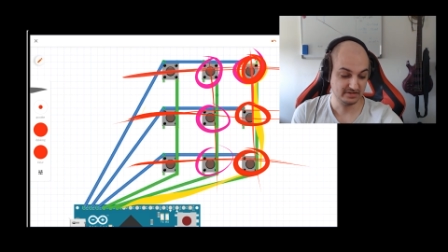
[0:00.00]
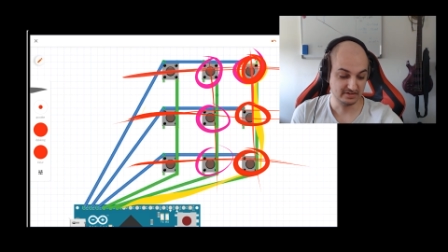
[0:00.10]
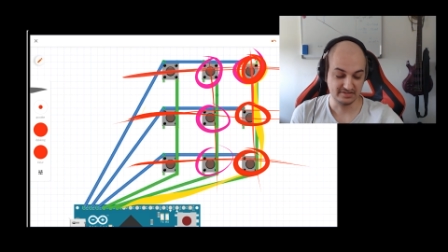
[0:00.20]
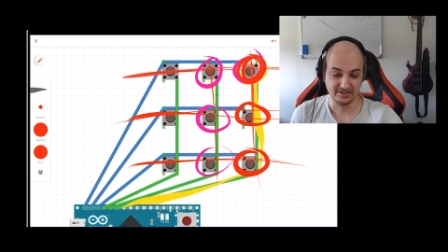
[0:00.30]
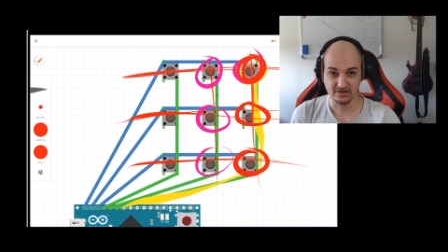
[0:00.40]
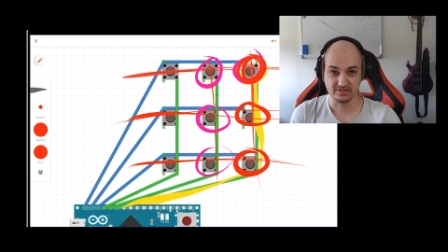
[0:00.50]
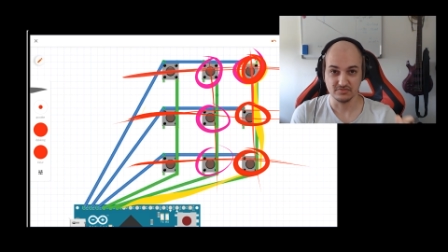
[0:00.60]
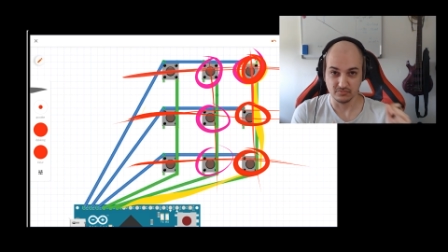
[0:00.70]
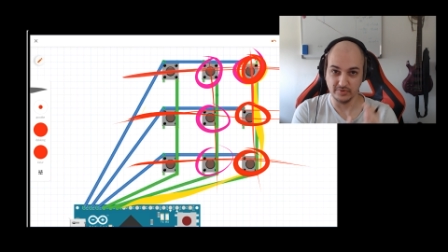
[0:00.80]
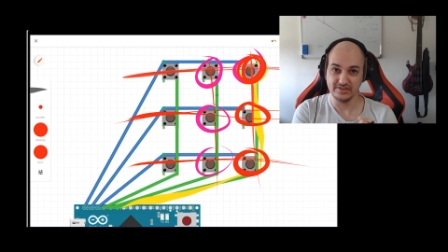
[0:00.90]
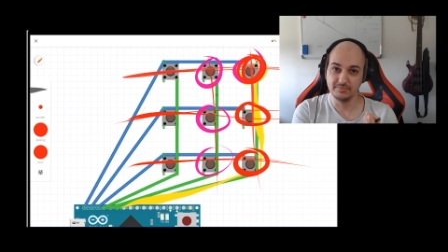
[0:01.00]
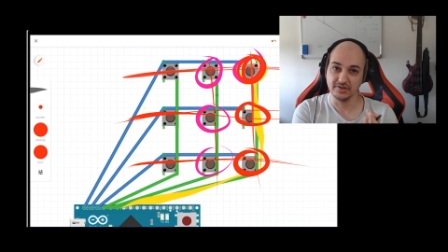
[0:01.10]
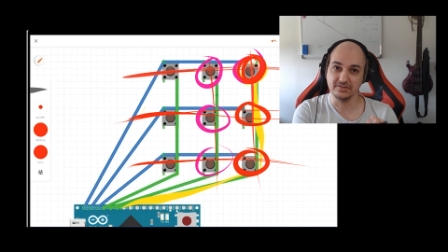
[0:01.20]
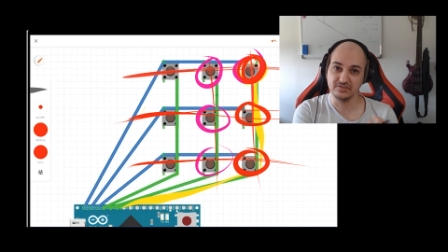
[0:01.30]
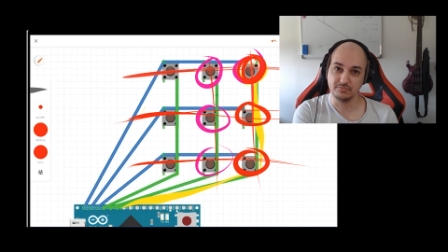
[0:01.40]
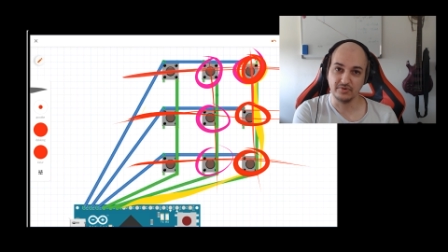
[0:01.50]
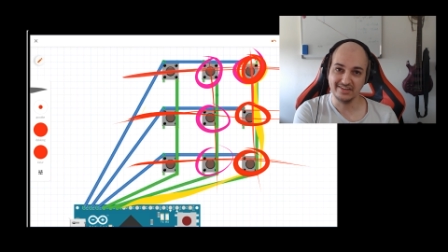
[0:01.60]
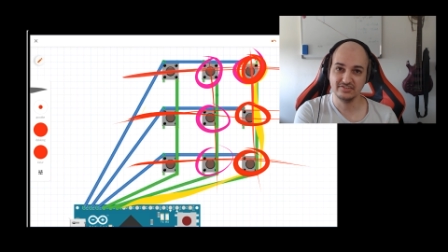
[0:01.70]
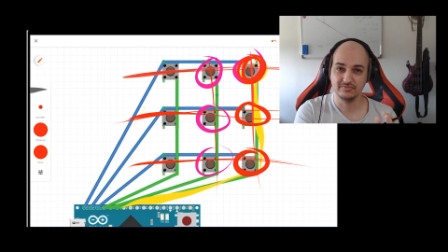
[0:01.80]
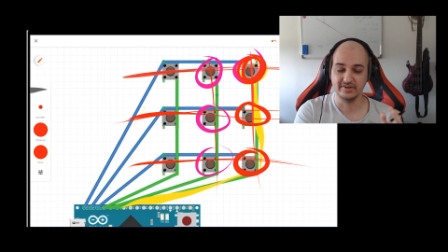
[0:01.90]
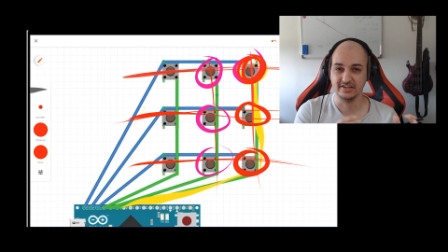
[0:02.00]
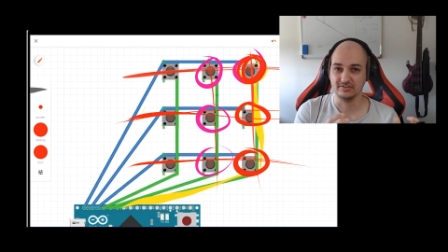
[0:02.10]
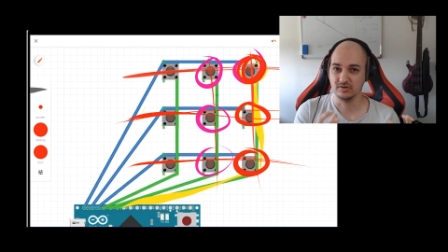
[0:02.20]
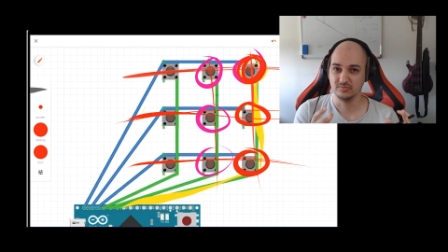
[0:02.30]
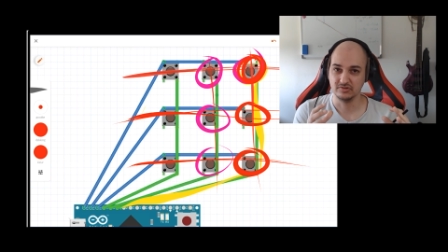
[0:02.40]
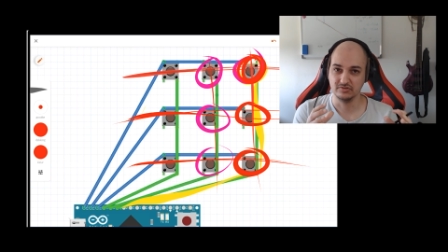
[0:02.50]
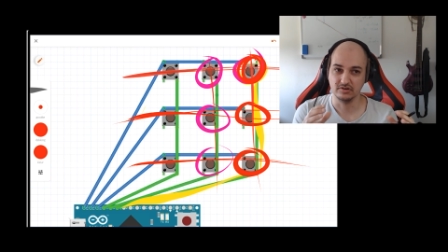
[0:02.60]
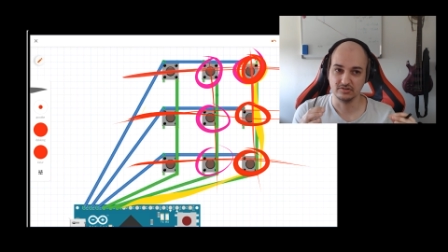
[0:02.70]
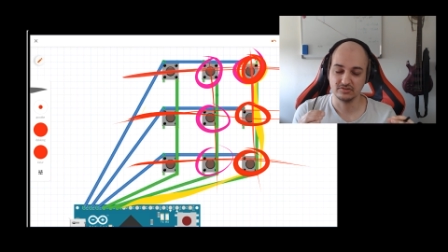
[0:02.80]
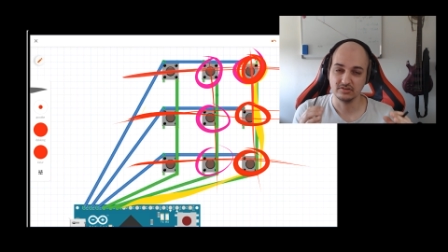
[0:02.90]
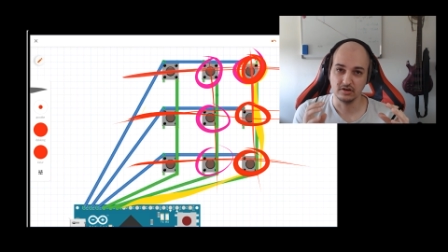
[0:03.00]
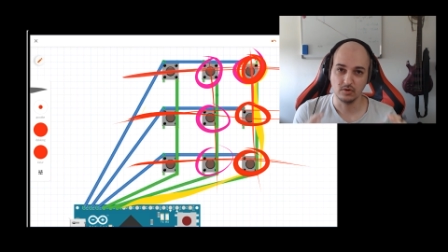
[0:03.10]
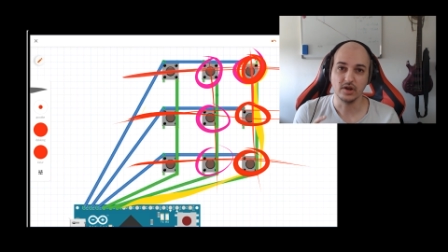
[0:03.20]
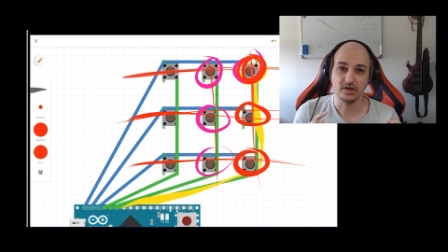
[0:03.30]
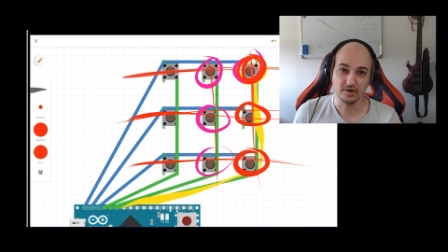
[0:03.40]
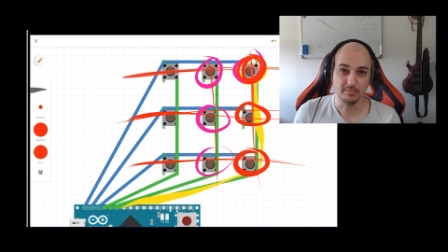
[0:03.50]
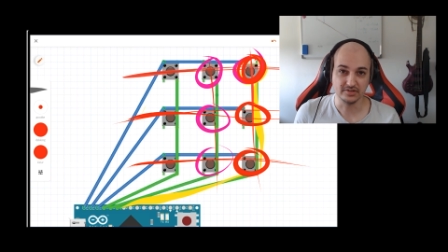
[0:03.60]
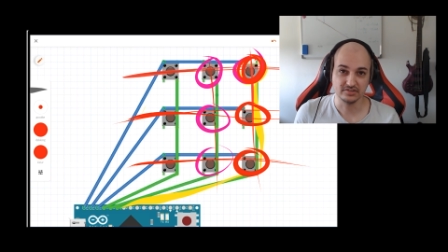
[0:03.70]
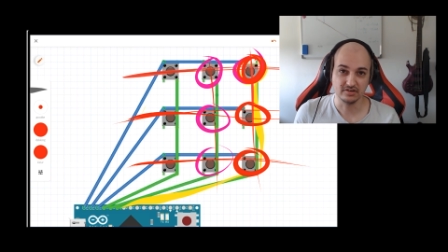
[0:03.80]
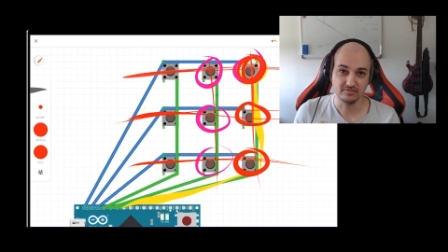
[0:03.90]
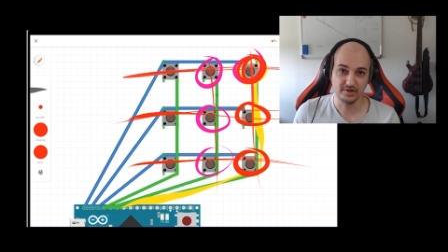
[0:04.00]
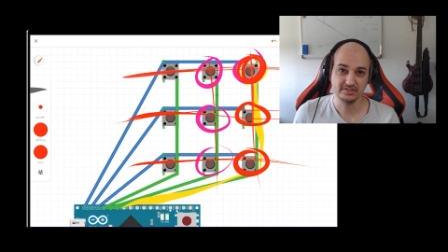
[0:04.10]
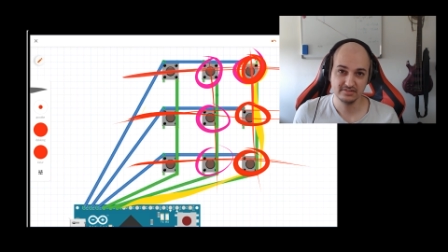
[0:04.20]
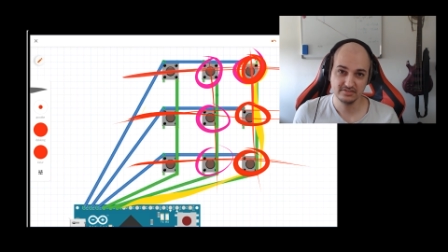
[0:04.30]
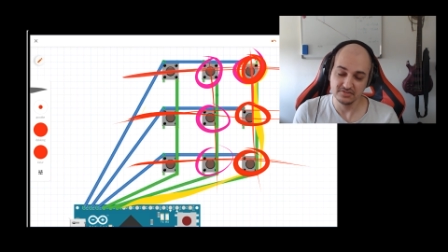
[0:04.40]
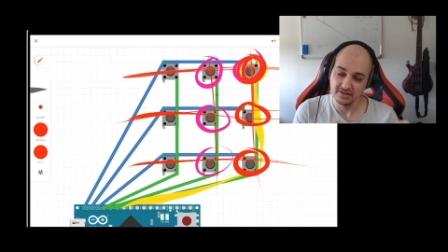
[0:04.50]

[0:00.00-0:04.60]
deduct which button is pressed when it comes to those lower numbers of buttons.